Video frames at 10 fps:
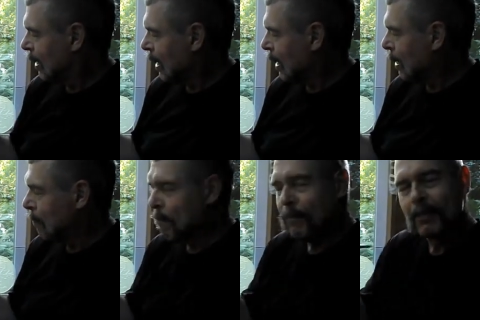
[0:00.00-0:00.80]

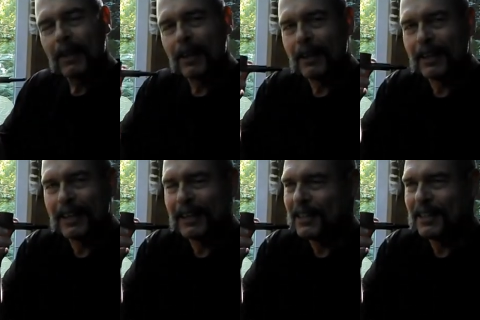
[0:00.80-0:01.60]

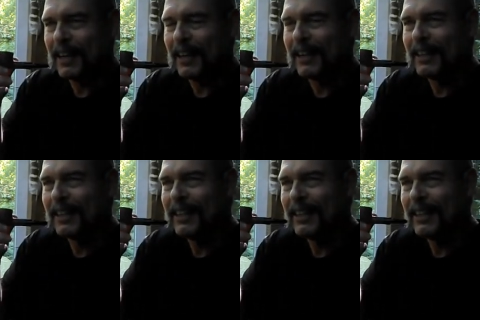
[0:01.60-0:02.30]
because um, uh,